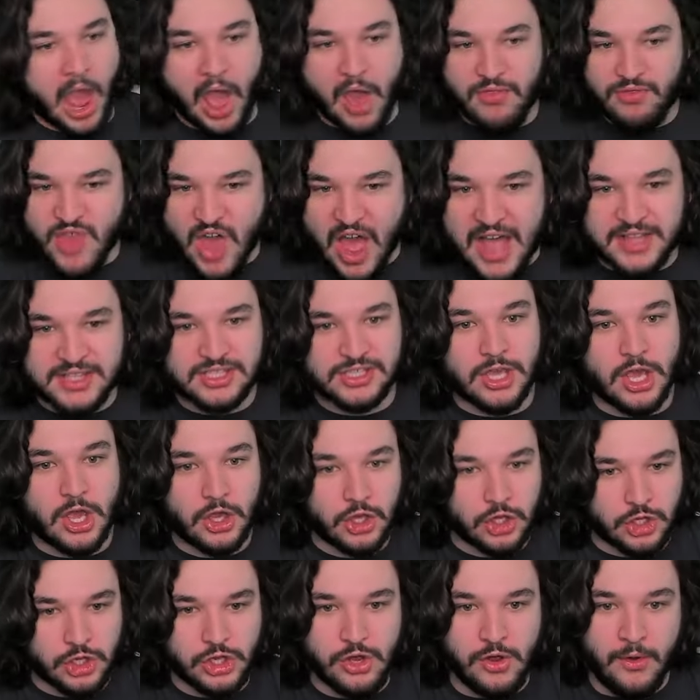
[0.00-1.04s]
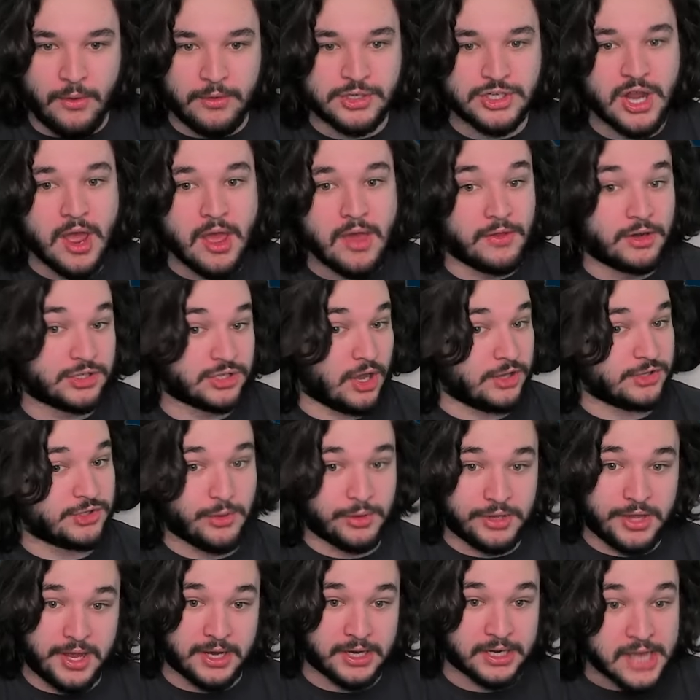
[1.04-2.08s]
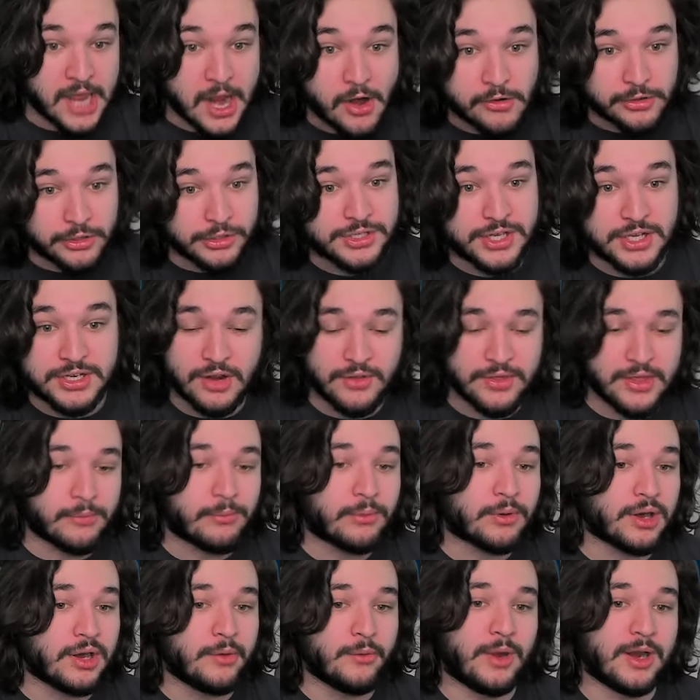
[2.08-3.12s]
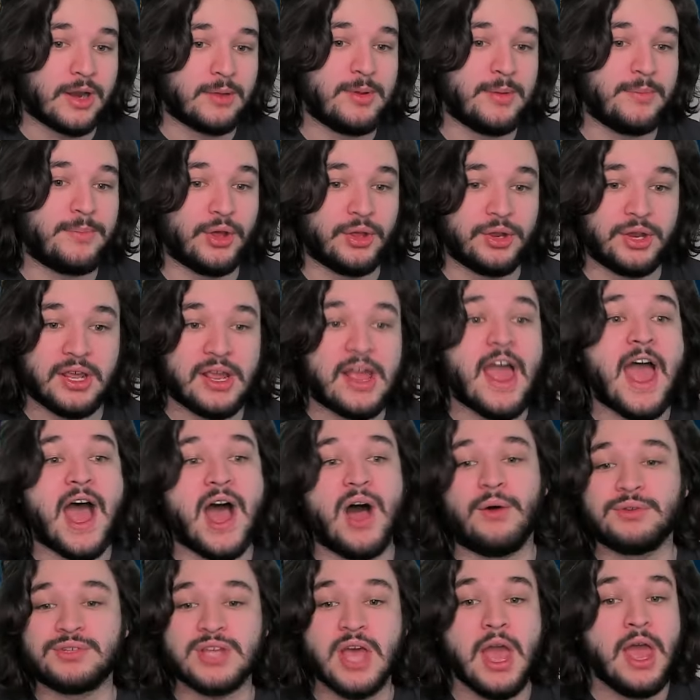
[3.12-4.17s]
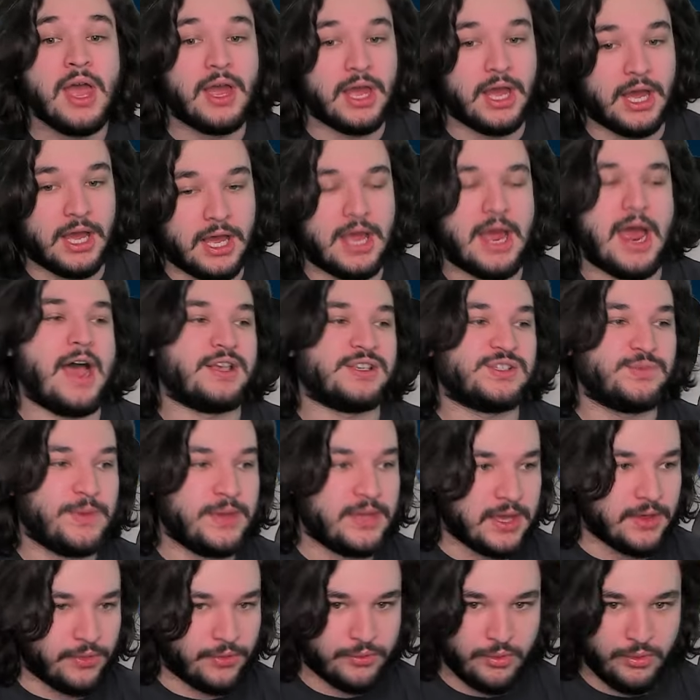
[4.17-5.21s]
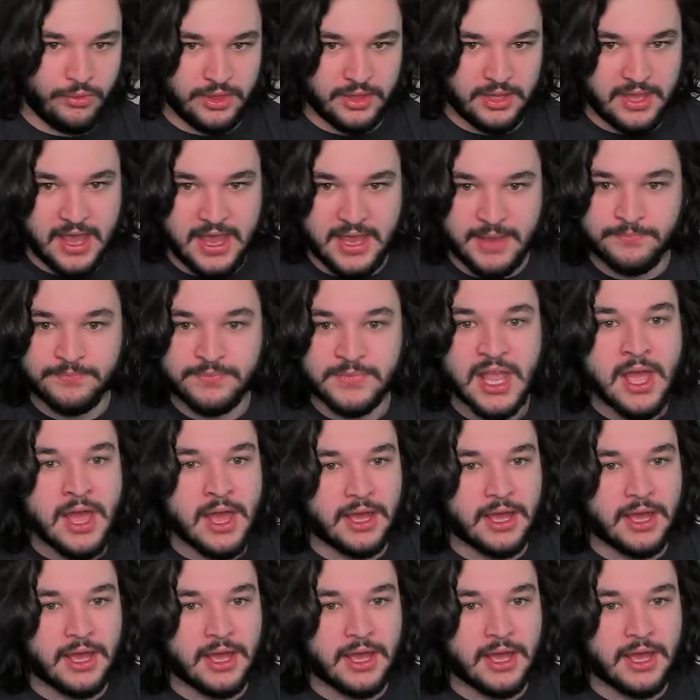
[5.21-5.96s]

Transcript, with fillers: That's huge. There's also a lot of characters in here that we're going to want to be building out uh, as we get through the game.